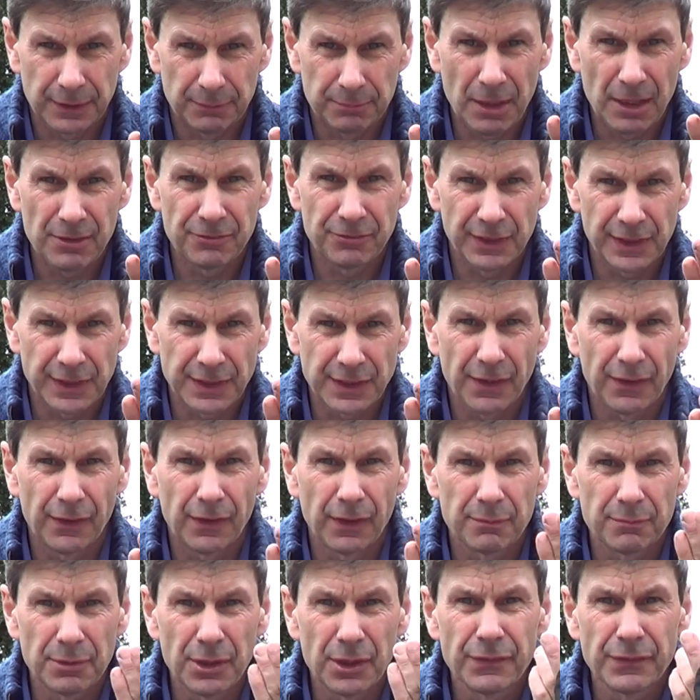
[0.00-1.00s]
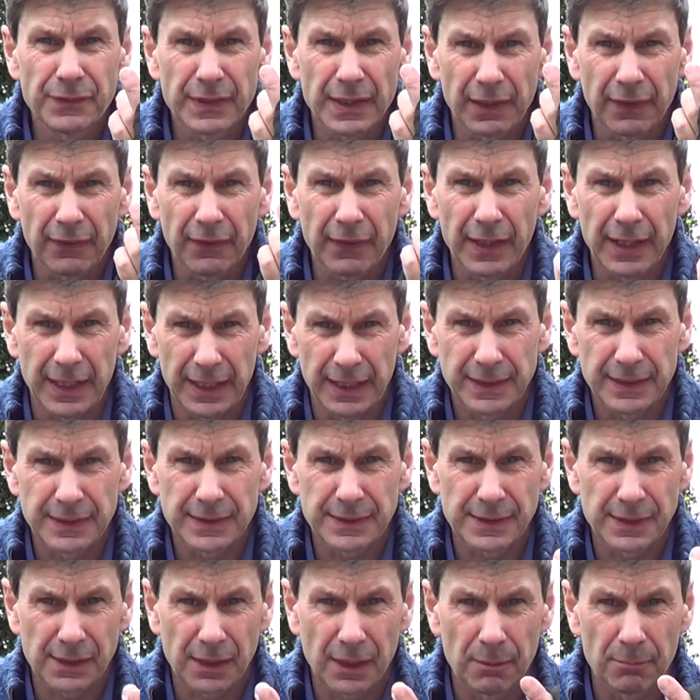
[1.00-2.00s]
up every time using
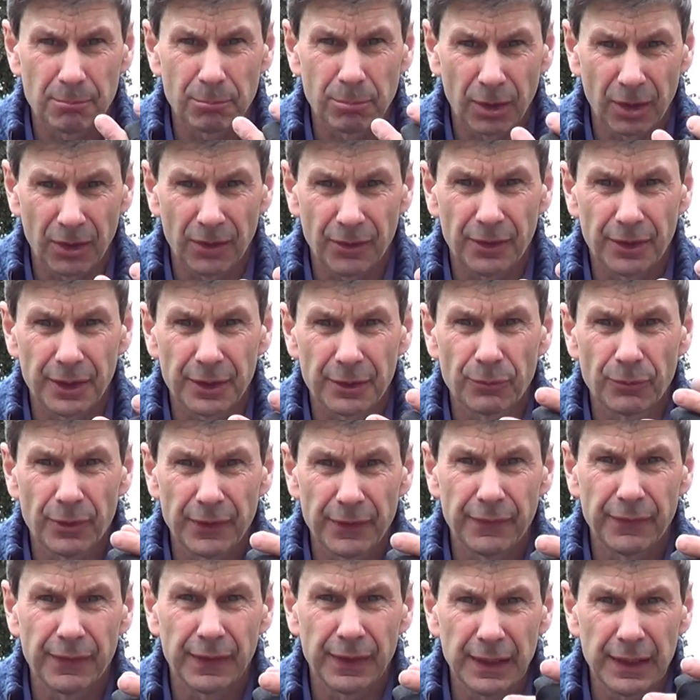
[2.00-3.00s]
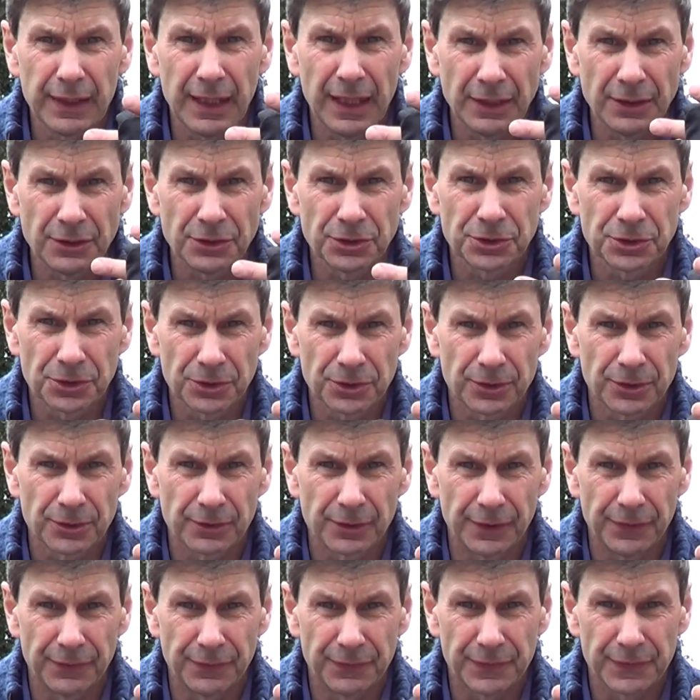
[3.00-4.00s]
this to comply with the
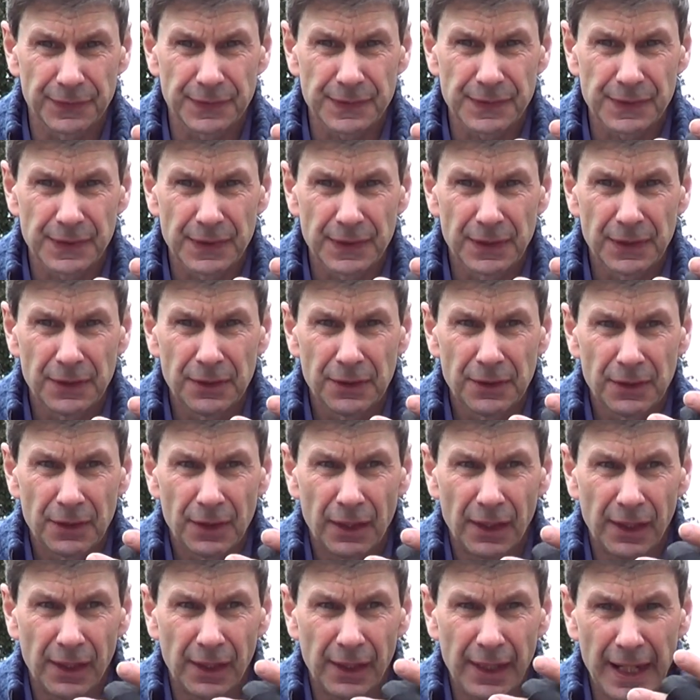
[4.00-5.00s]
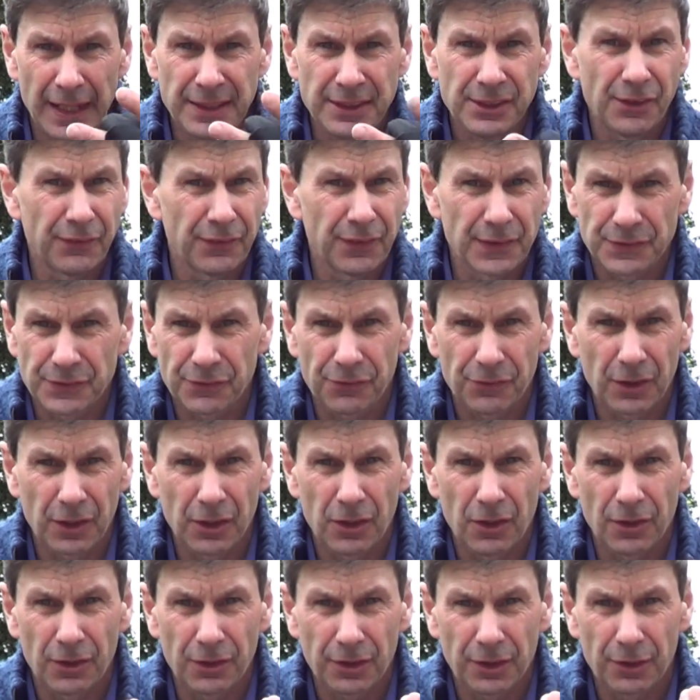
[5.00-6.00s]
insurance. Any other sort of
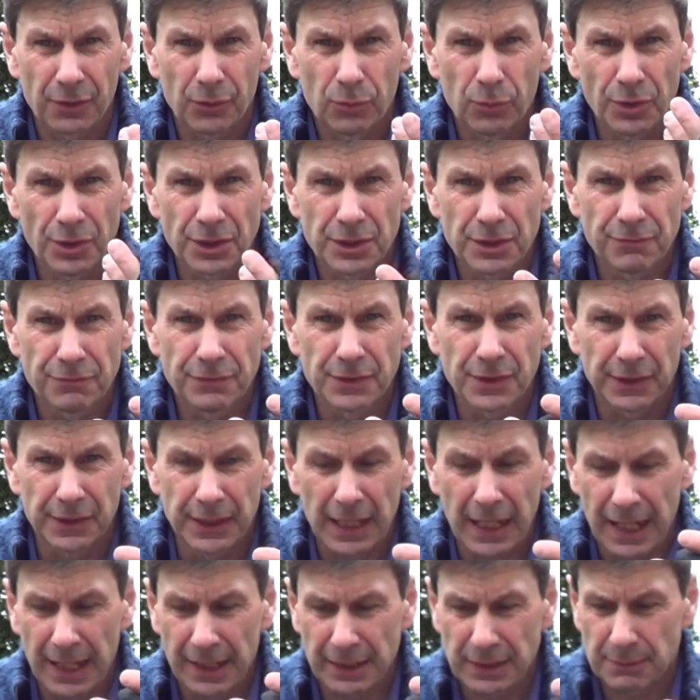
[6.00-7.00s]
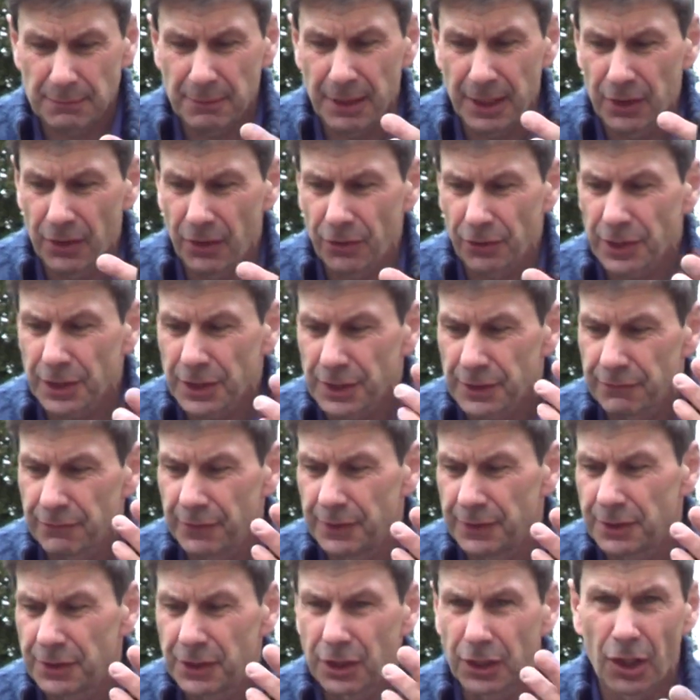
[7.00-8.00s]
lock wouldn't have done it. It had to be an
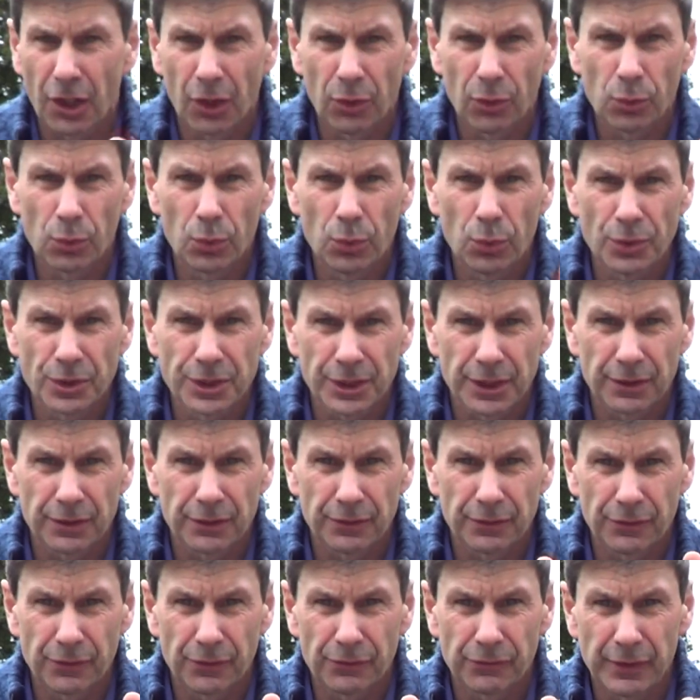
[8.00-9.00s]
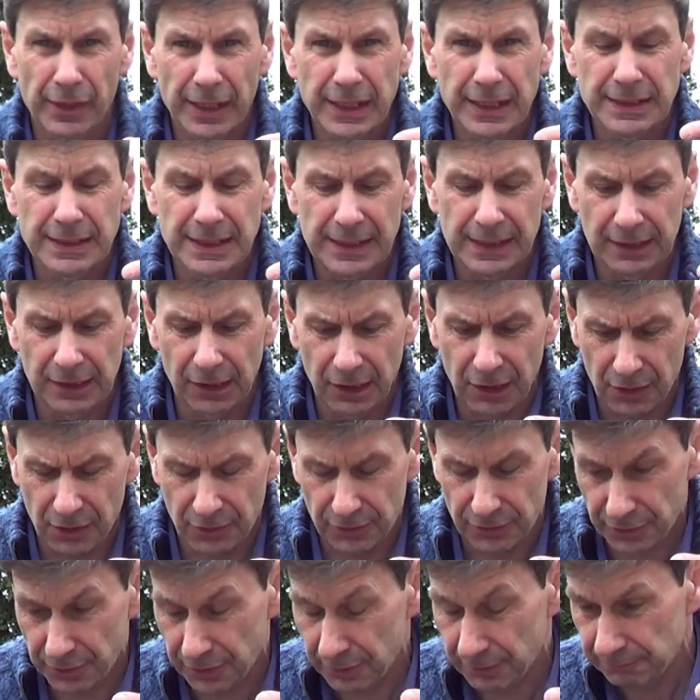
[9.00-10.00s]
Oxford gold rated
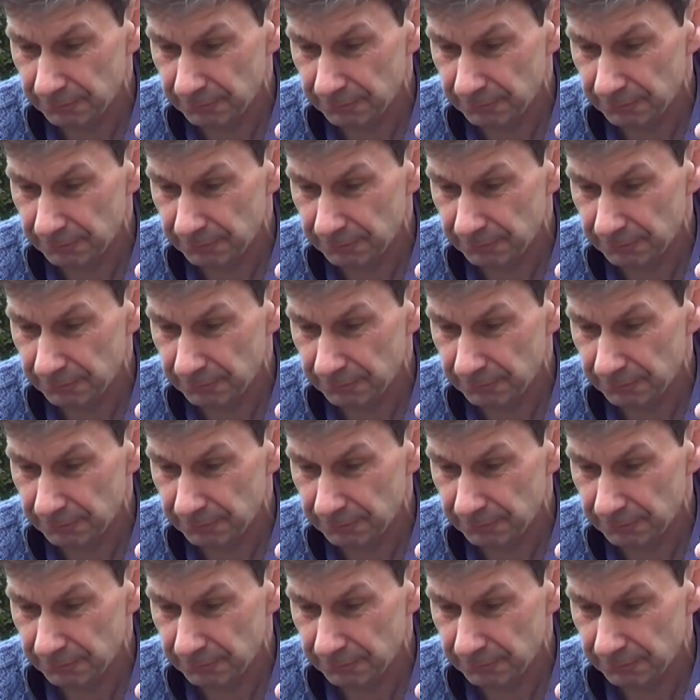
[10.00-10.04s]
lock.